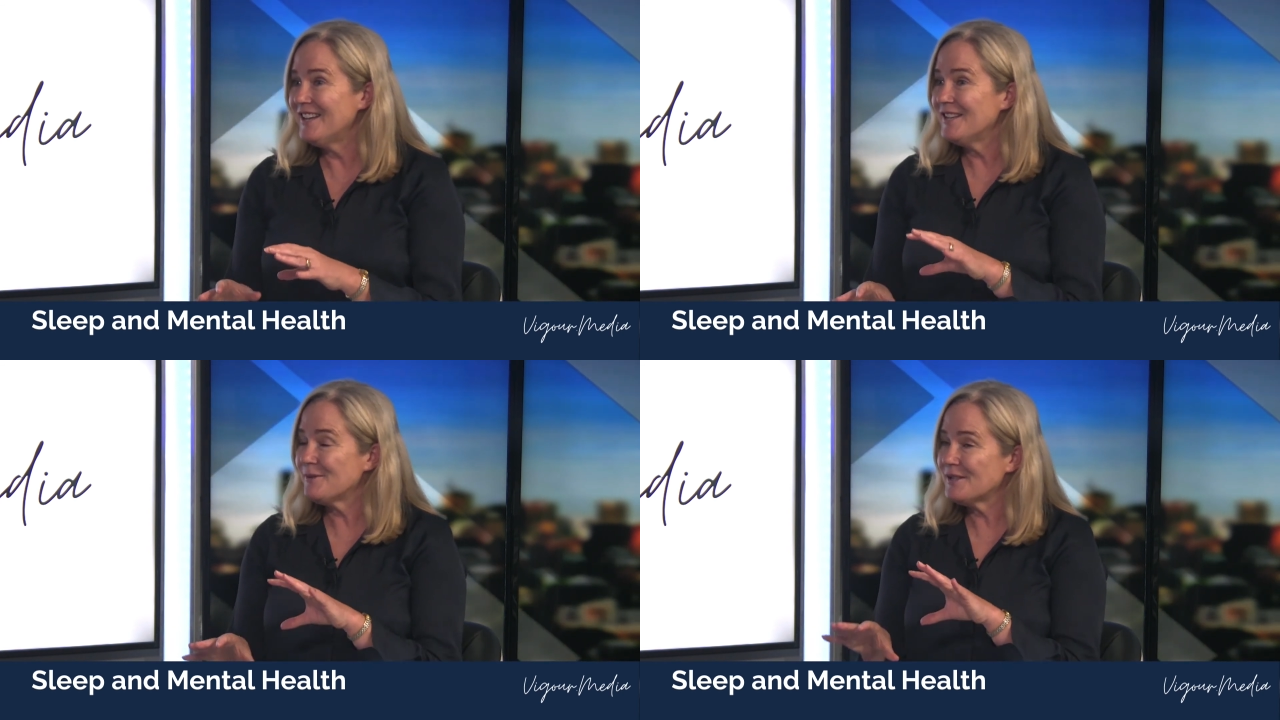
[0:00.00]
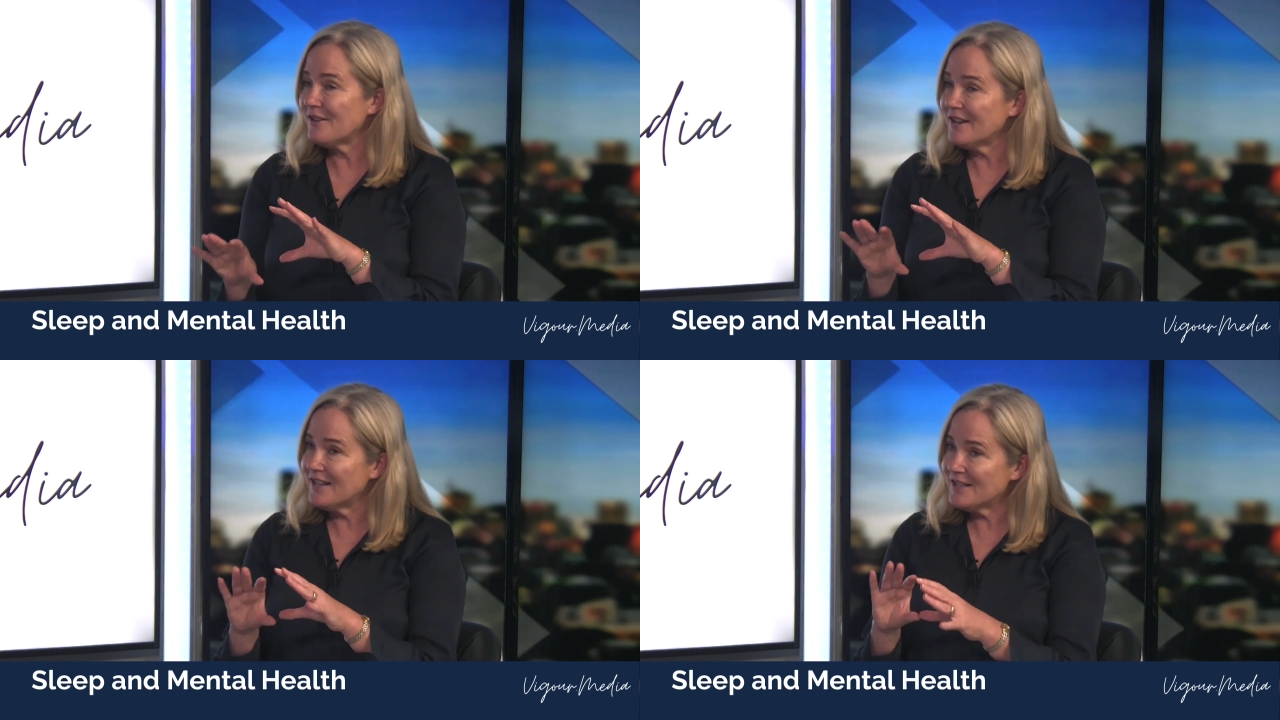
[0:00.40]
So it's
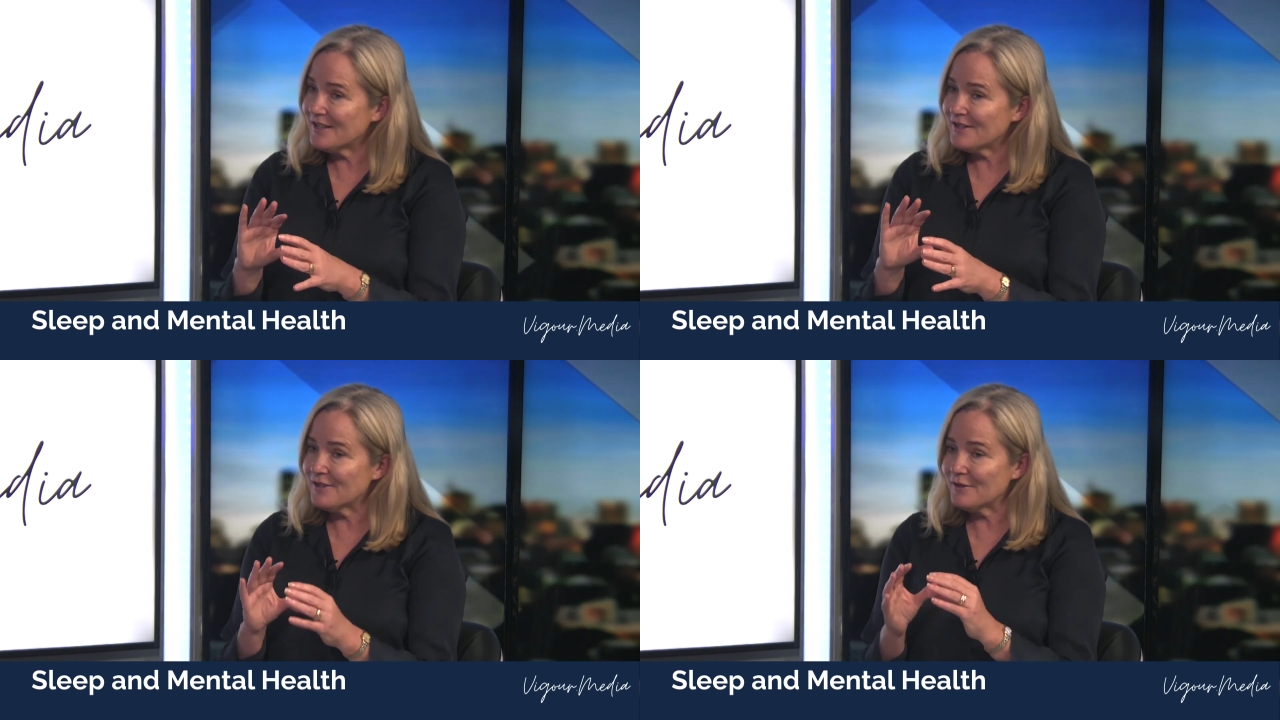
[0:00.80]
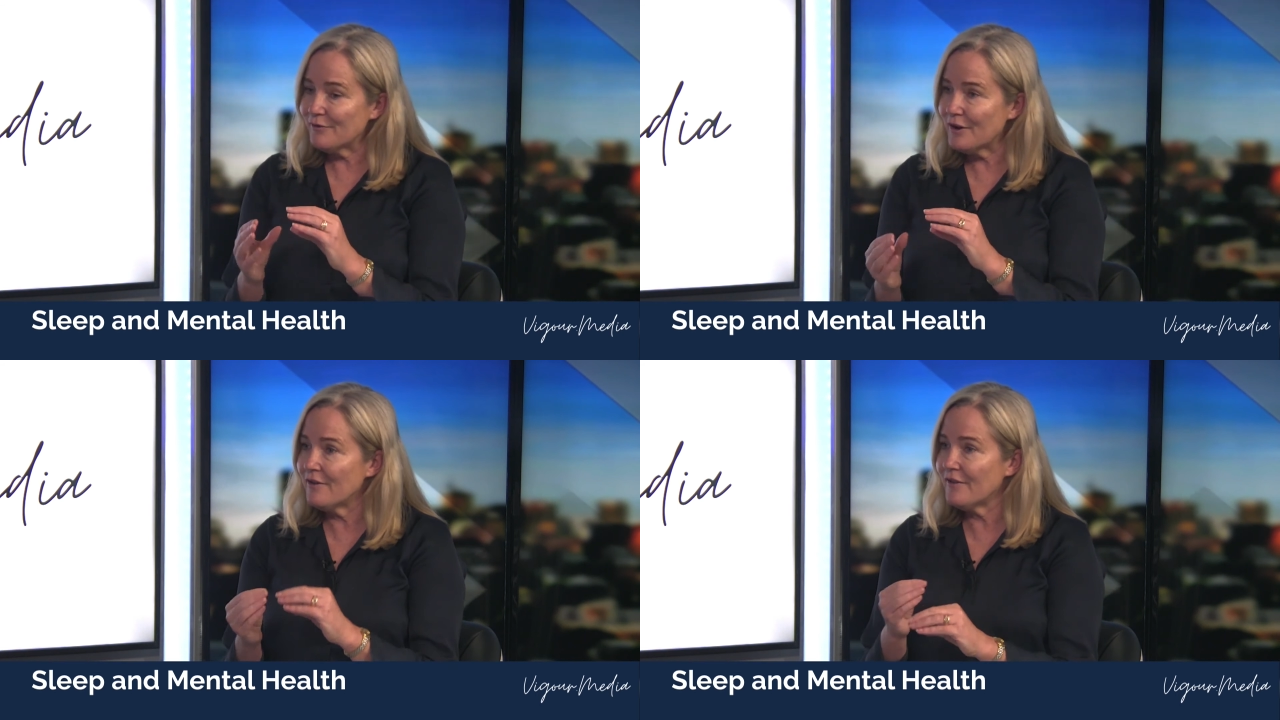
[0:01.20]
just a
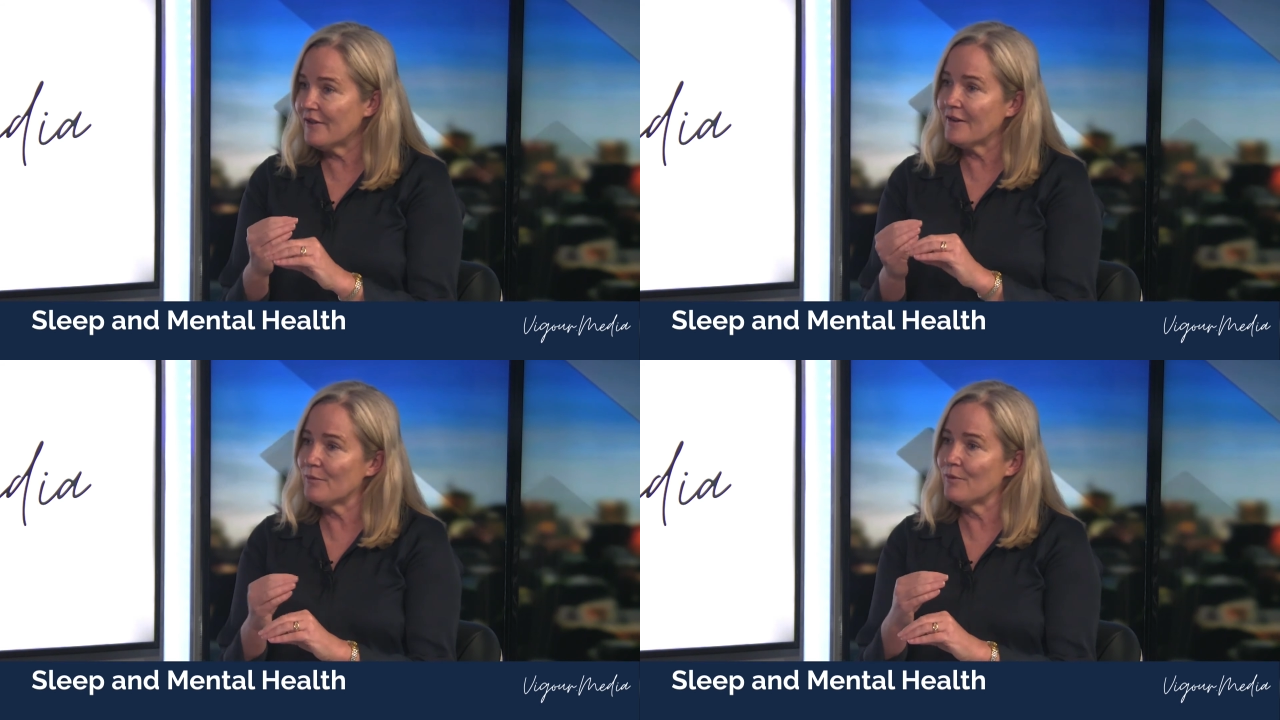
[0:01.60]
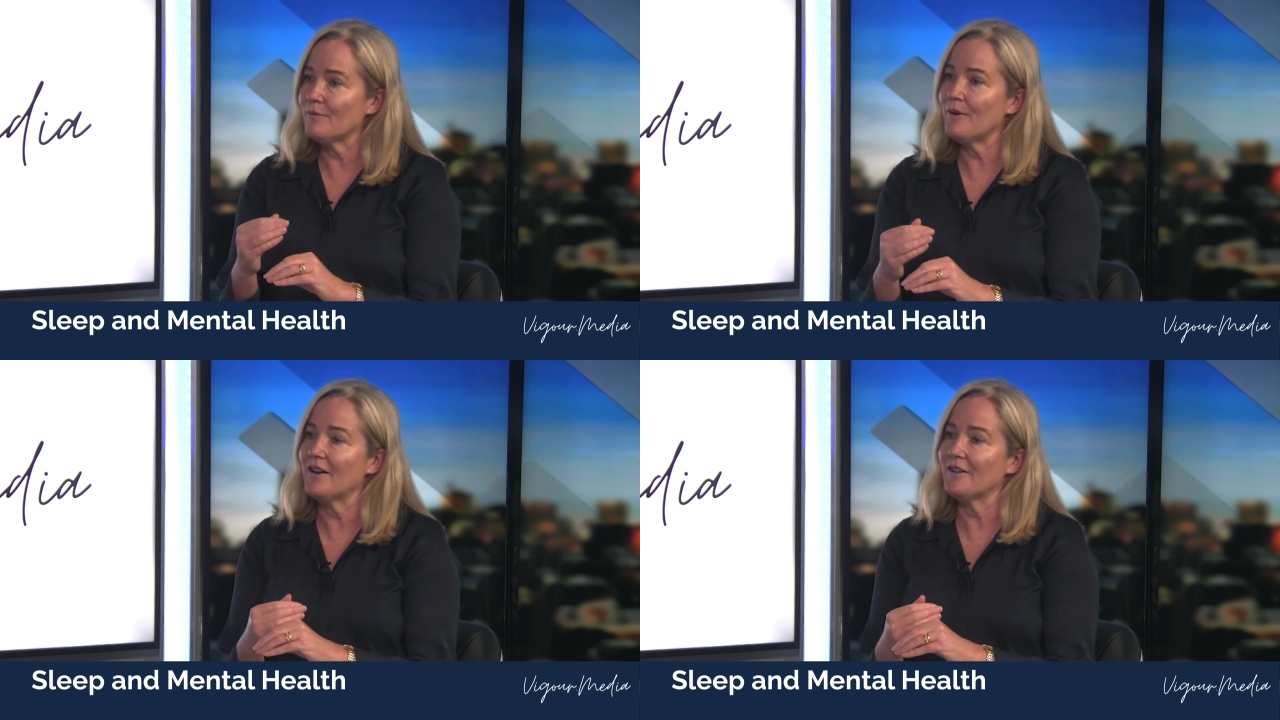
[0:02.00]
very, very
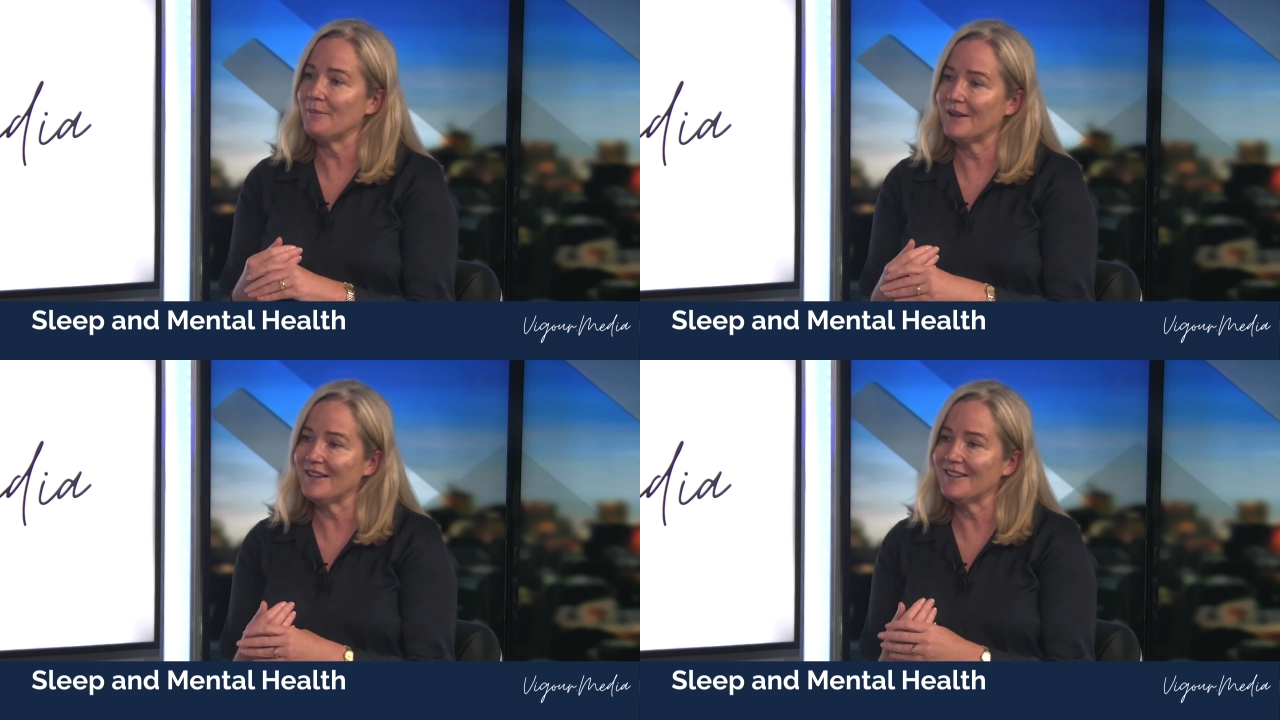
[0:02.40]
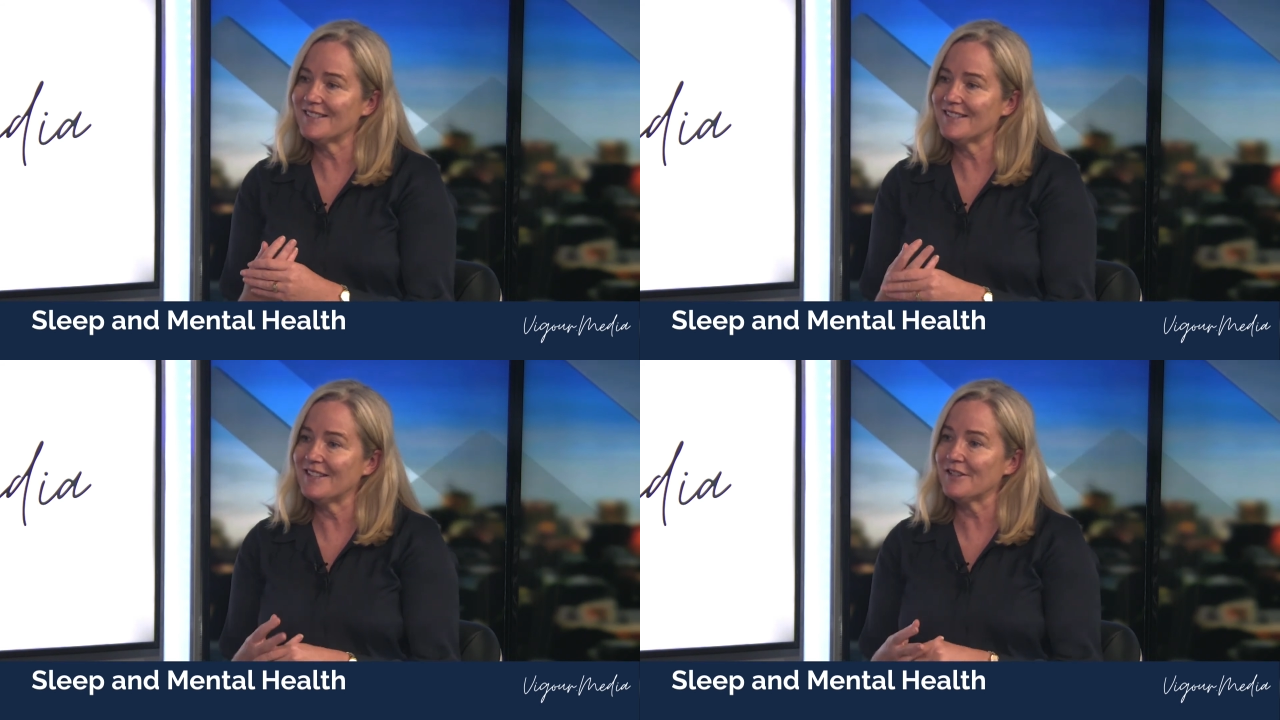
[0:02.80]
important part of the
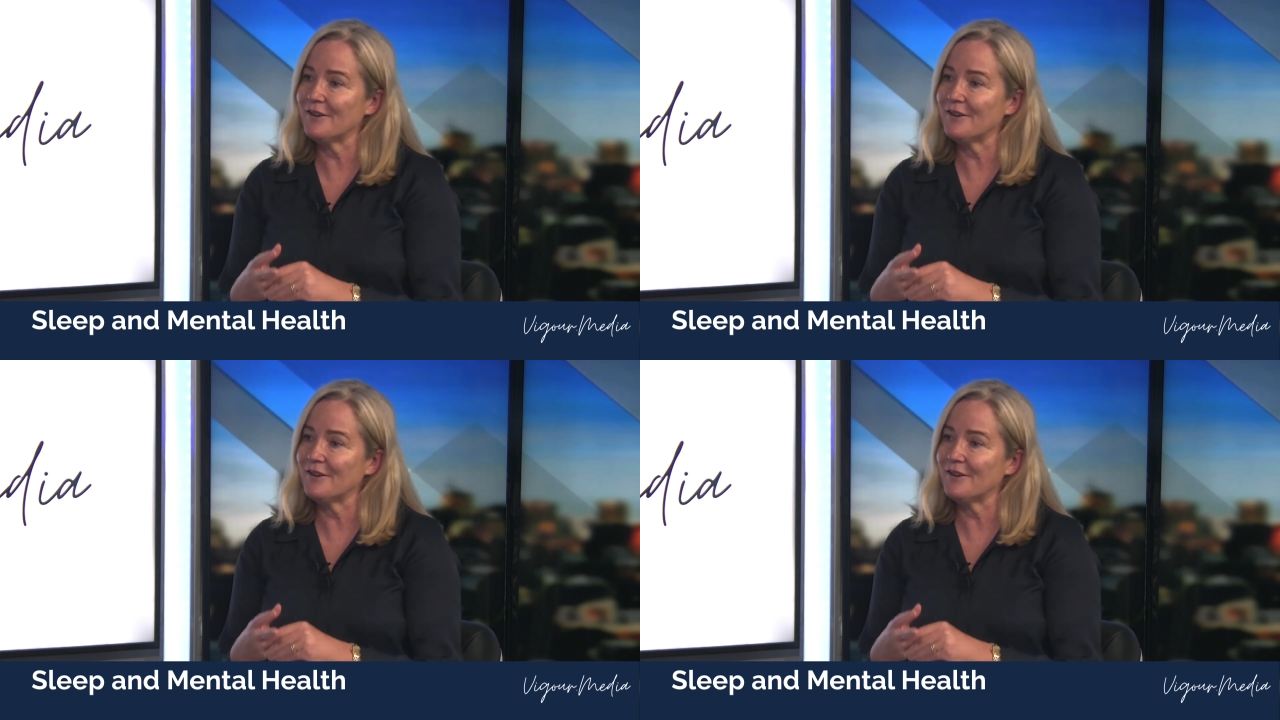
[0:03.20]
piece. And so